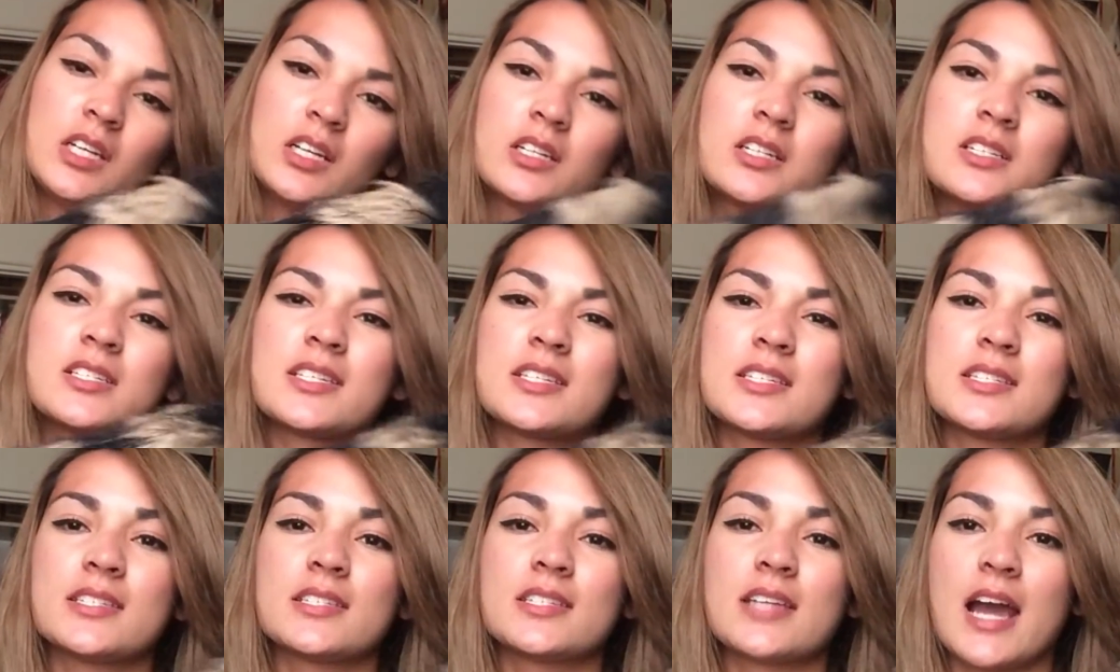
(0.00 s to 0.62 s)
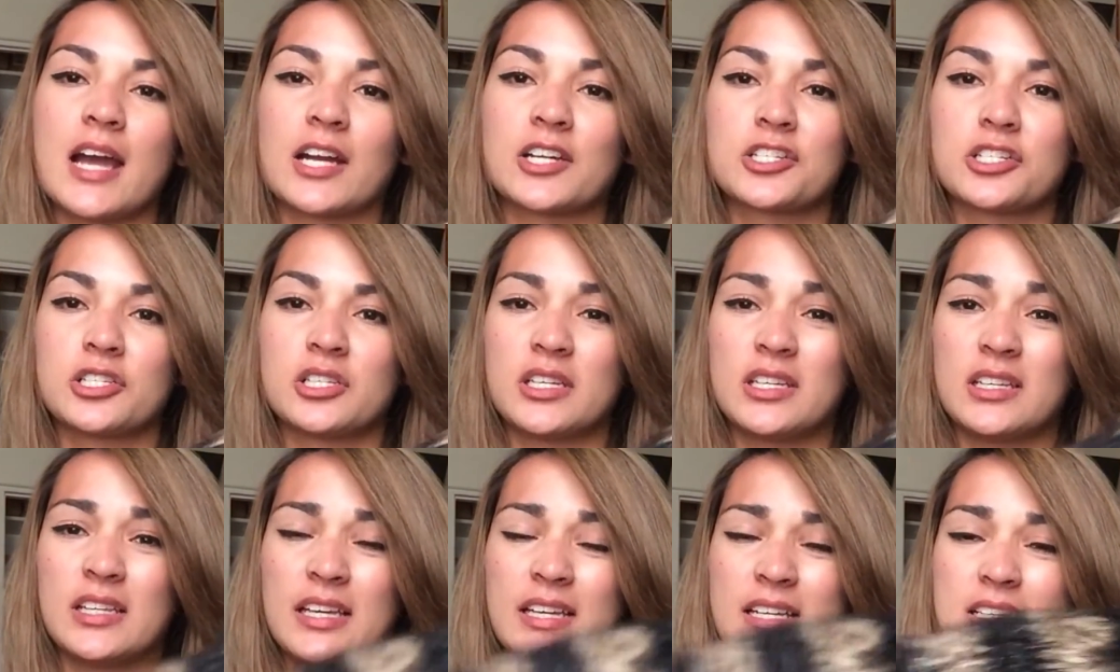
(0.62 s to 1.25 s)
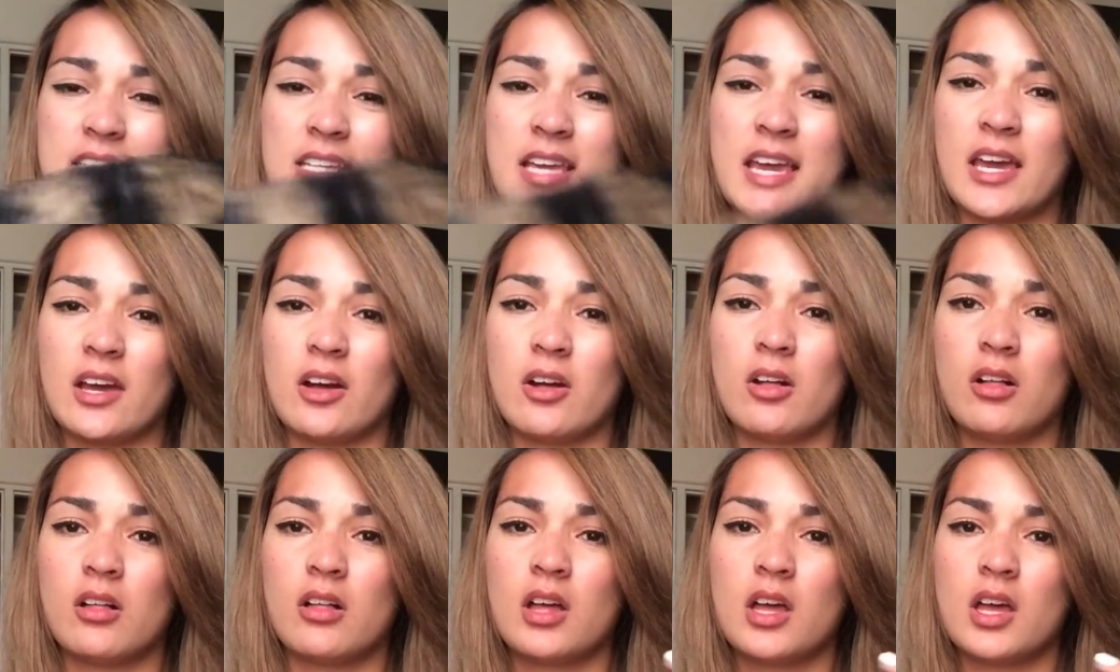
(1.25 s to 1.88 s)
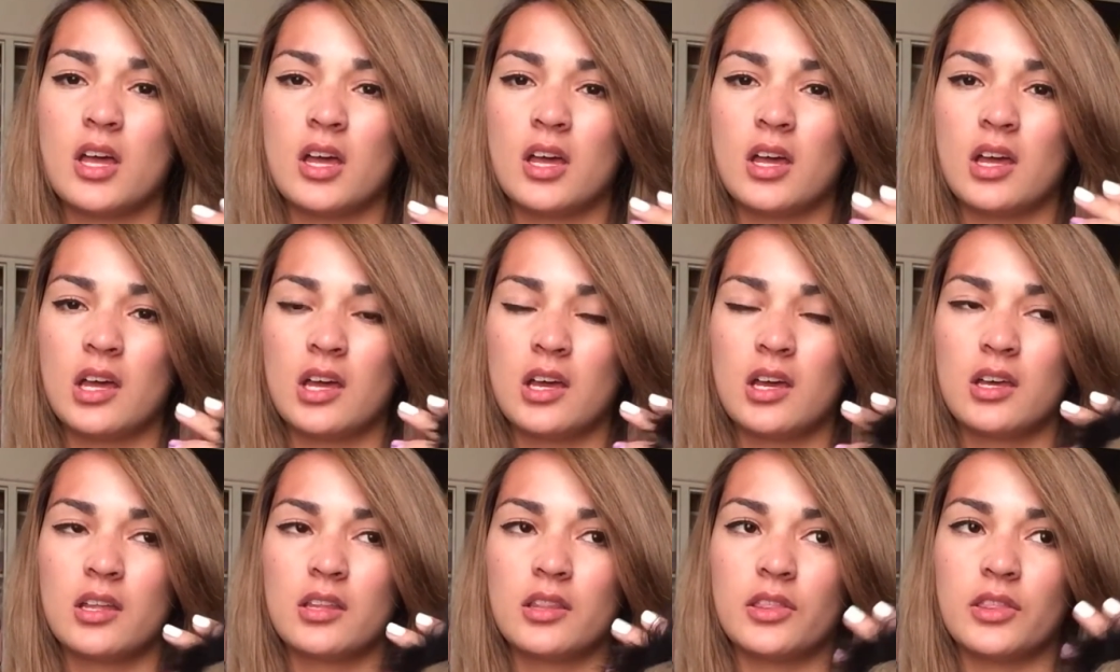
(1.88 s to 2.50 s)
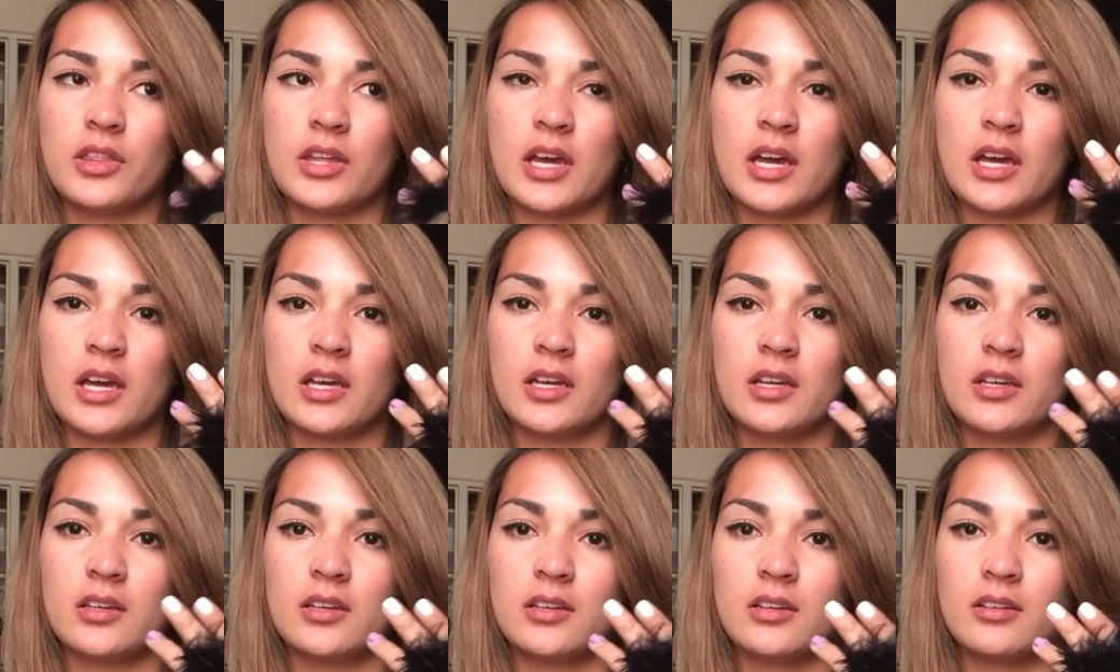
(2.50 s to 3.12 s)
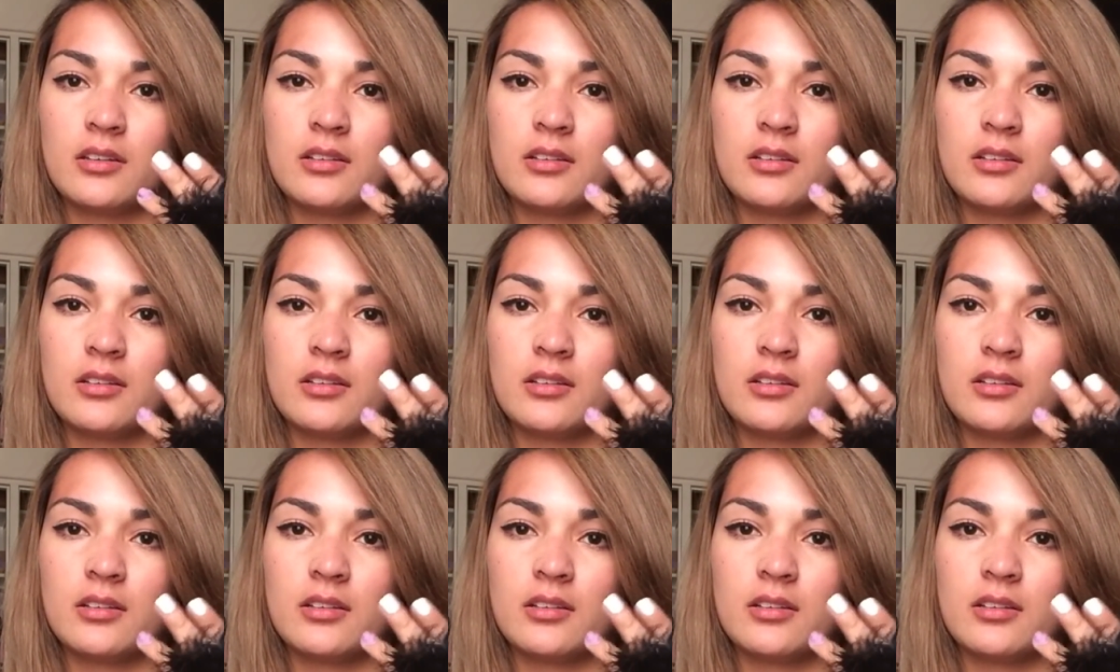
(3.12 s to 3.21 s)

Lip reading: because it's actually like a tail that